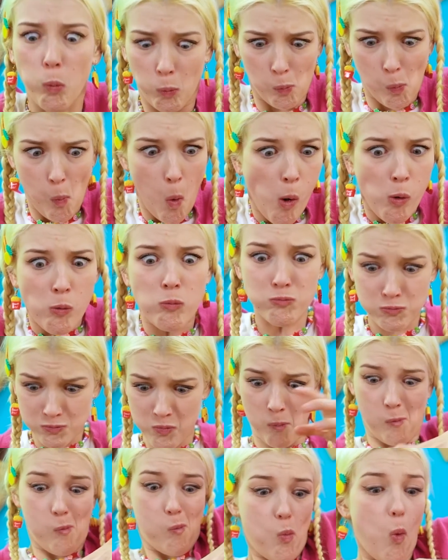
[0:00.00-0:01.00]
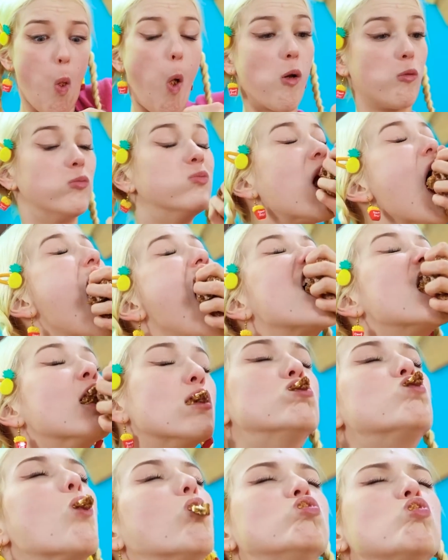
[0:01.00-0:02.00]
Yum yum! Who's got
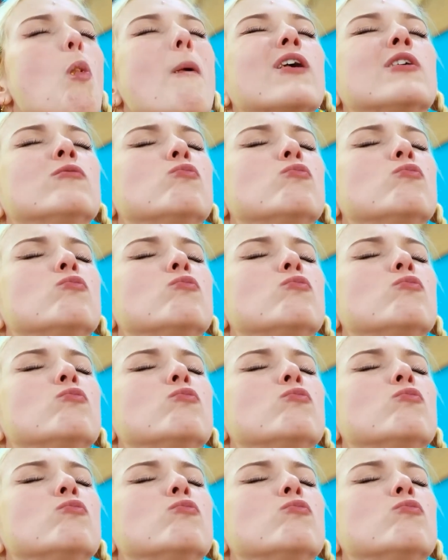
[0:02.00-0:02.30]
a movie?